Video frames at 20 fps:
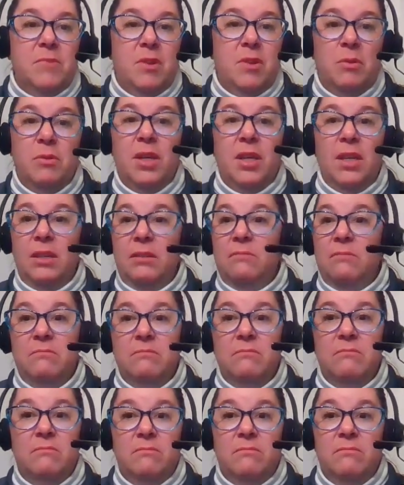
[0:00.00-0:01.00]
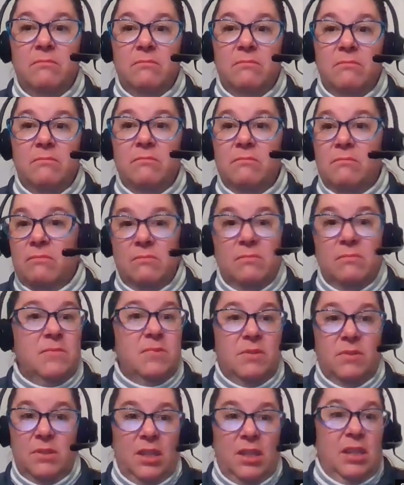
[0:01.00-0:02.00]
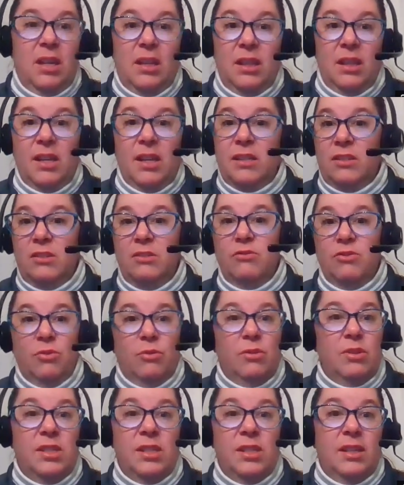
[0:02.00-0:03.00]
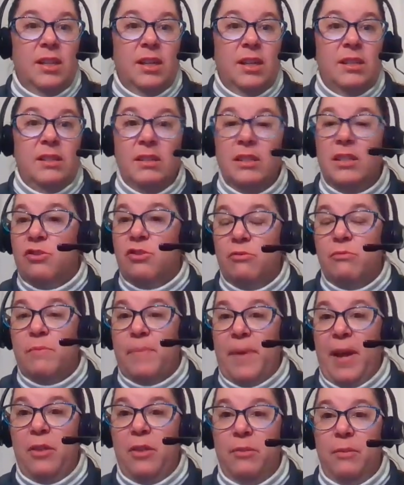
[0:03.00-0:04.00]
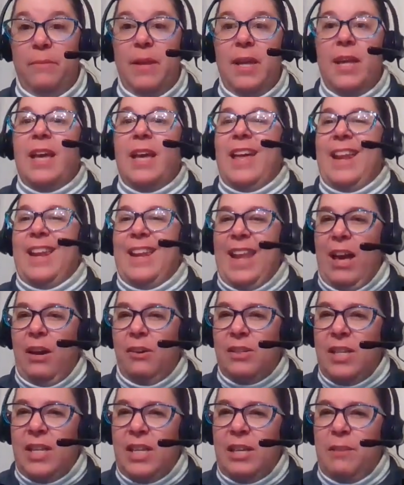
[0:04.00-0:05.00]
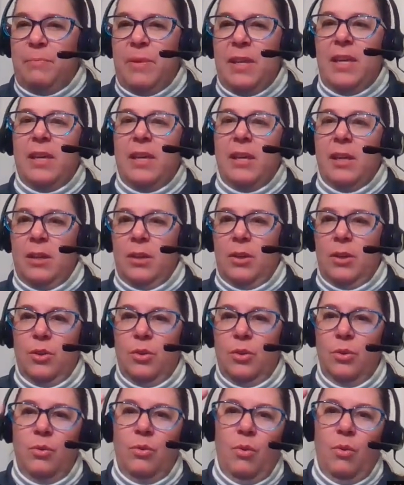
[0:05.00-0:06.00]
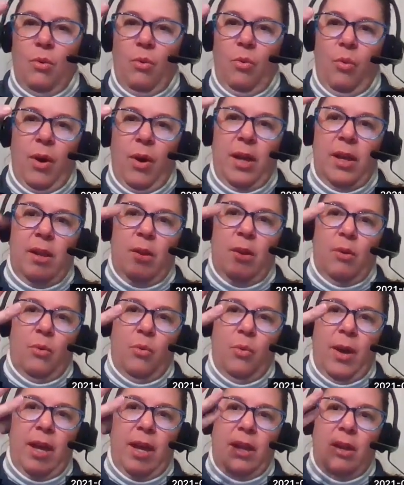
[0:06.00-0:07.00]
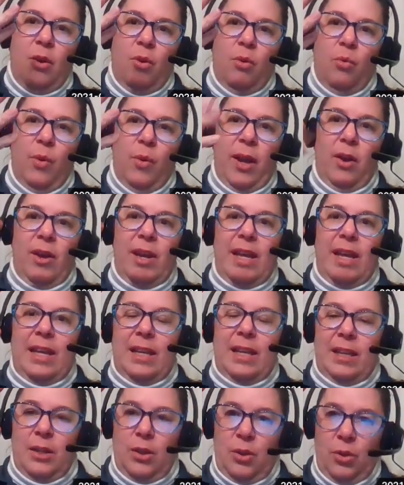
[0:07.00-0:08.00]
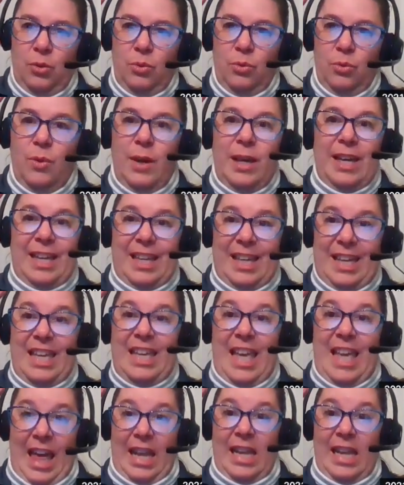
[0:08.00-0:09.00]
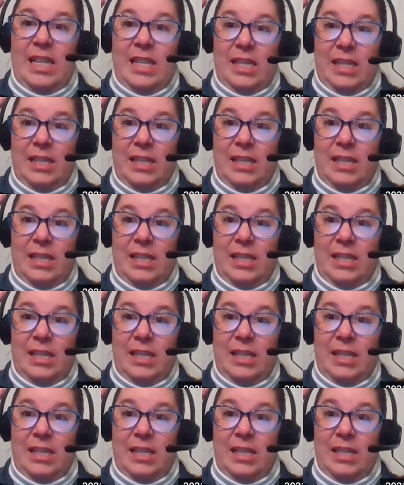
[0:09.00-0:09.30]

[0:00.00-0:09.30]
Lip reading: Okay. He doesn't like to do chores, doesn't like to clean his room or bathroom. Now take a peek. Who, what, when, where. Who, quién.